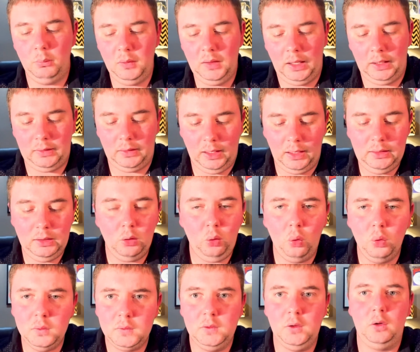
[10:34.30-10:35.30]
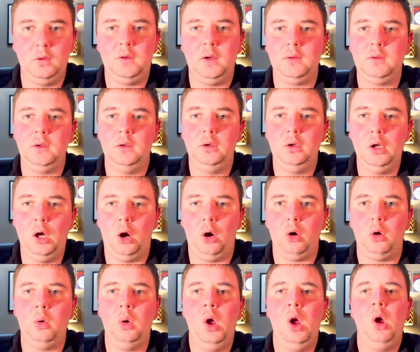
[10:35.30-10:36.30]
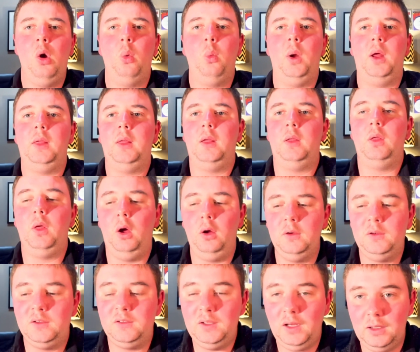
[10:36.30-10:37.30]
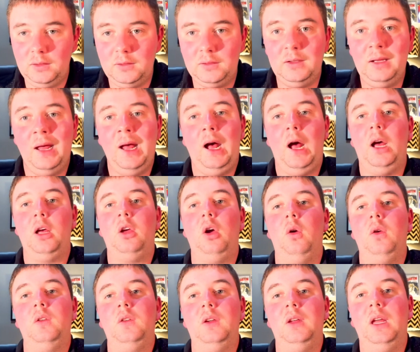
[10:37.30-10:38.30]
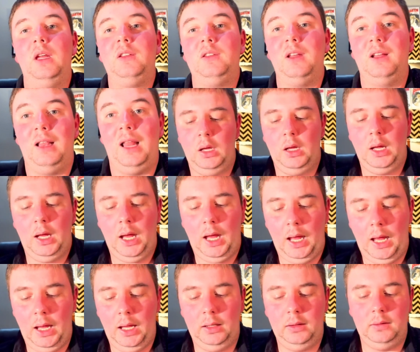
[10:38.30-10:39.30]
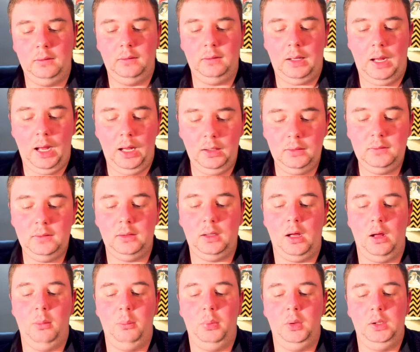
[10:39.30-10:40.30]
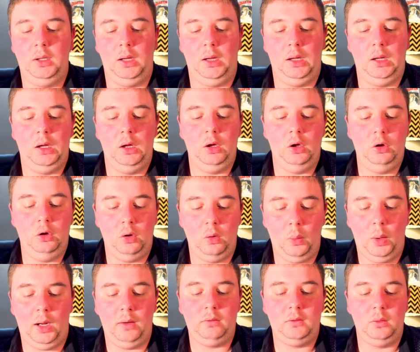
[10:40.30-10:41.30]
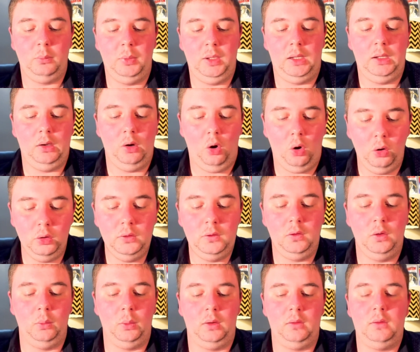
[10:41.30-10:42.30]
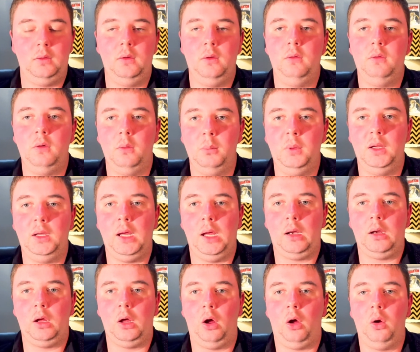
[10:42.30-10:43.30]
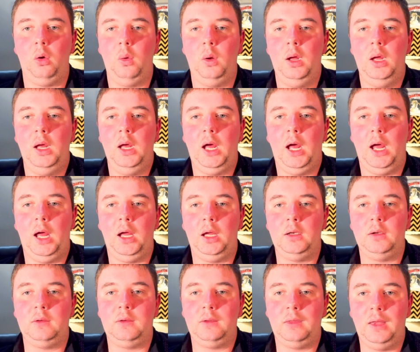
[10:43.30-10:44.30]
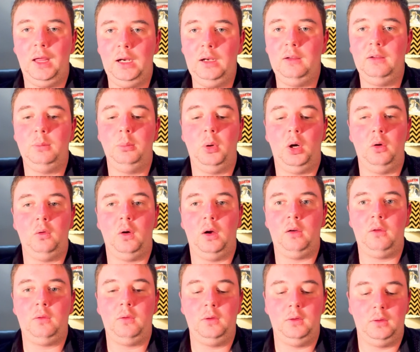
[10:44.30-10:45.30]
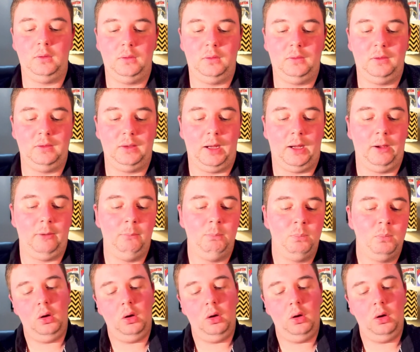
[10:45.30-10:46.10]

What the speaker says: And then also doesn't know whether those sets are going to get delayed. And as a company, you have to be onto it from the get-go. And that is my rant for today.